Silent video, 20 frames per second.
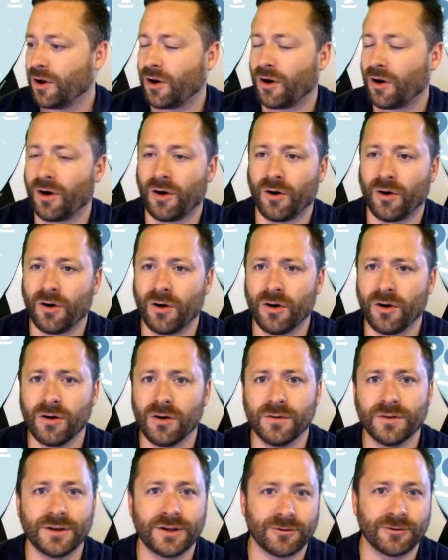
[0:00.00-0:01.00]

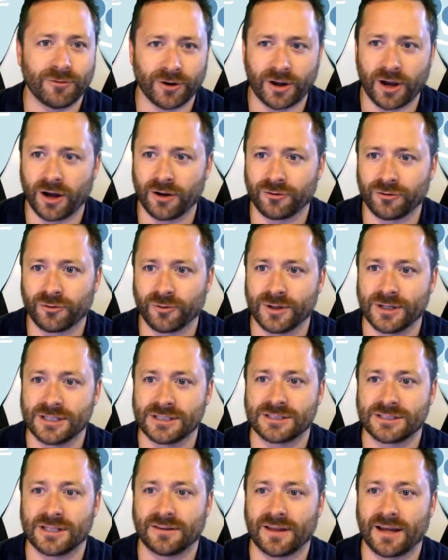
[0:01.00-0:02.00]
all the different
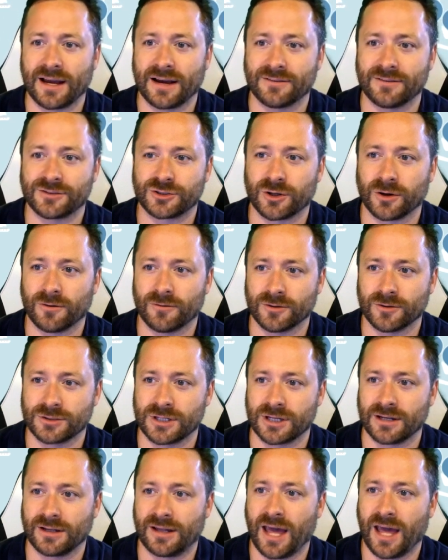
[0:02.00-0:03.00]
countries that they have servers
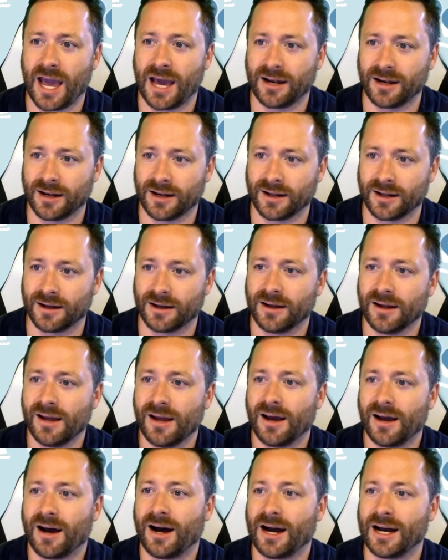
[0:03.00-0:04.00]
in: Canada,
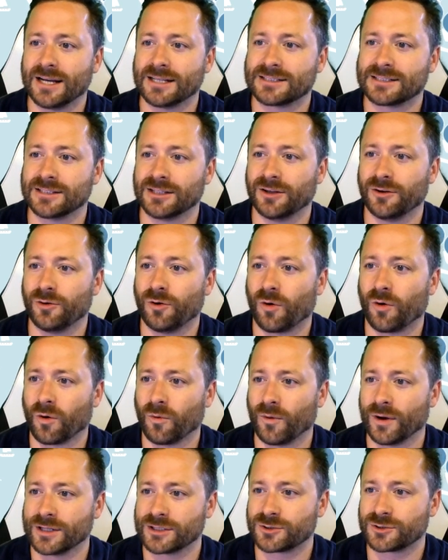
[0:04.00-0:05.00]
Iceland,
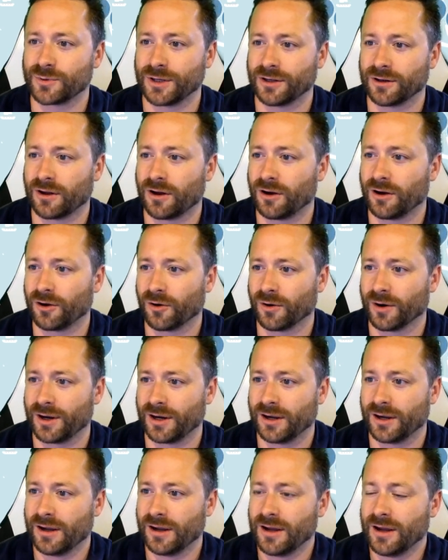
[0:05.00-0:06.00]
Norway, Sweden,
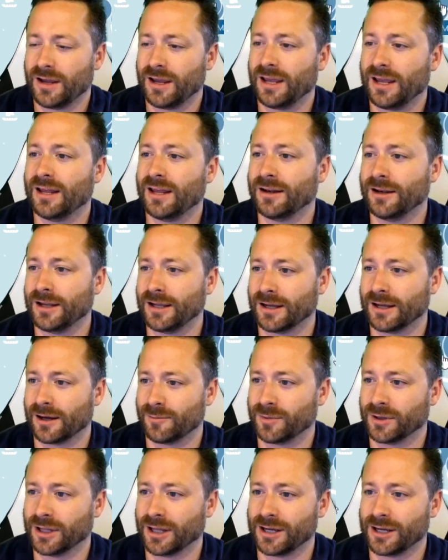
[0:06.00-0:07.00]
Hungary, India,
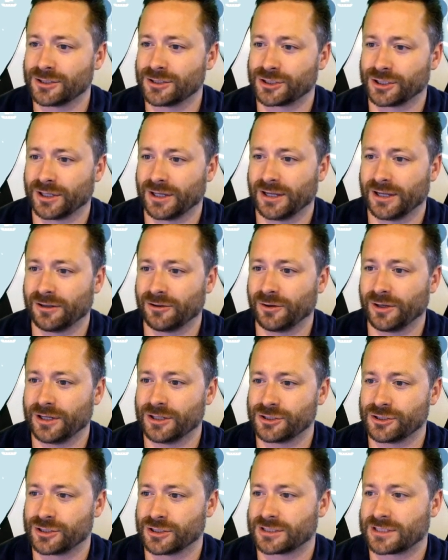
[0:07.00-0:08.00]
Malaysia,
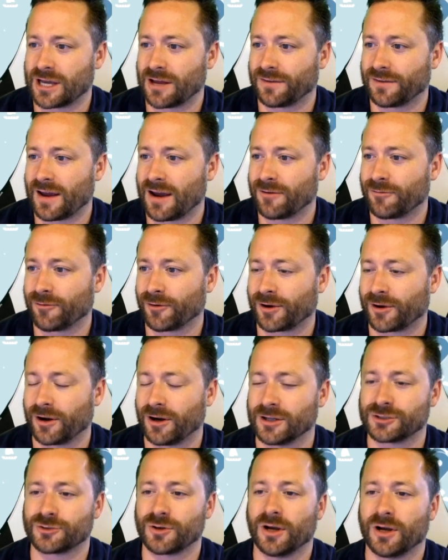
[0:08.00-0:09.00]
Indonesia, South Africa,
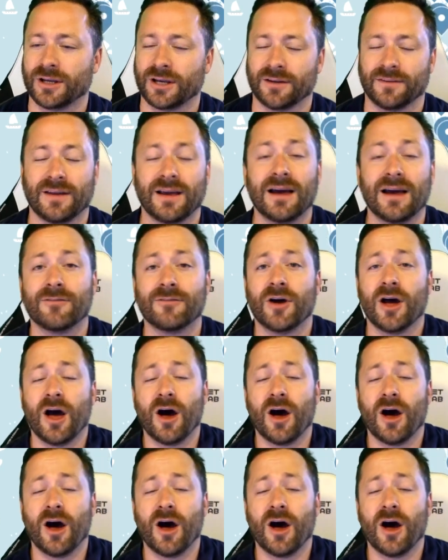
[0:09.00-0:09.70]
Australia. They have